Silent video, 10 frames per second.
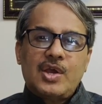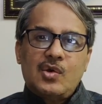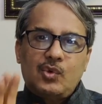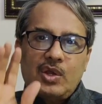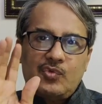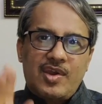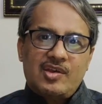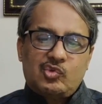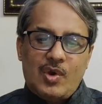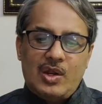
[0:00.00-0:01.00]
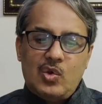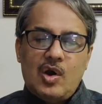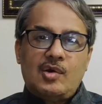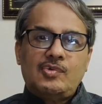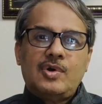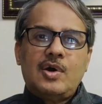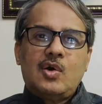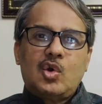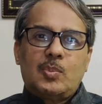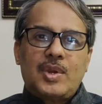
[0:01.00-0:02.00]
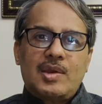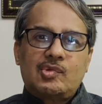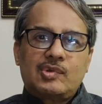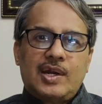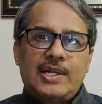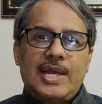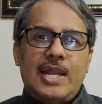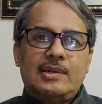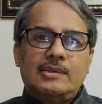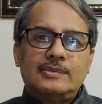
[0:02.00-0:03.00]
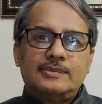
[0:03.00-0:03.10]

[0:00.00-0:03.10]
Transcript: with a face value of rupees 10.